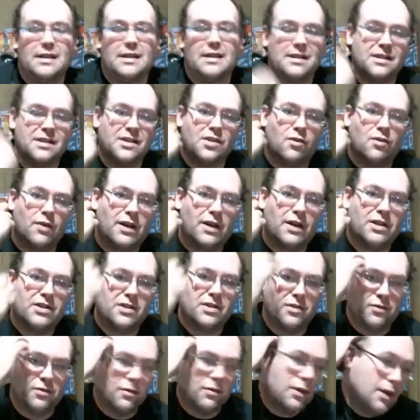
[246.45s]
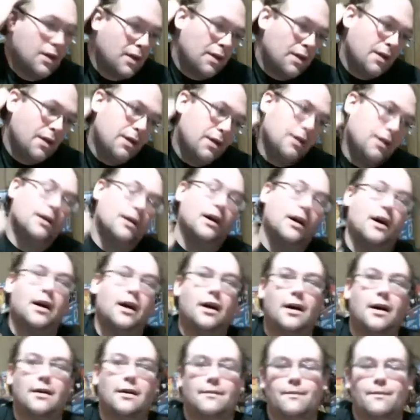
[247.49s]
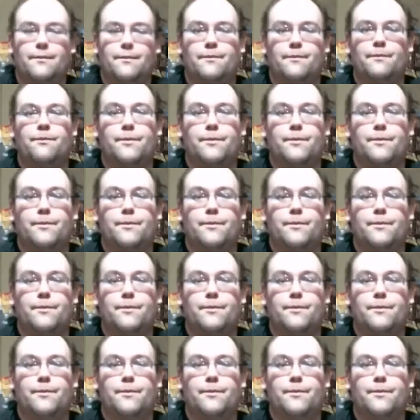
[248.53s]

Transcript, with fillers: This is going to um,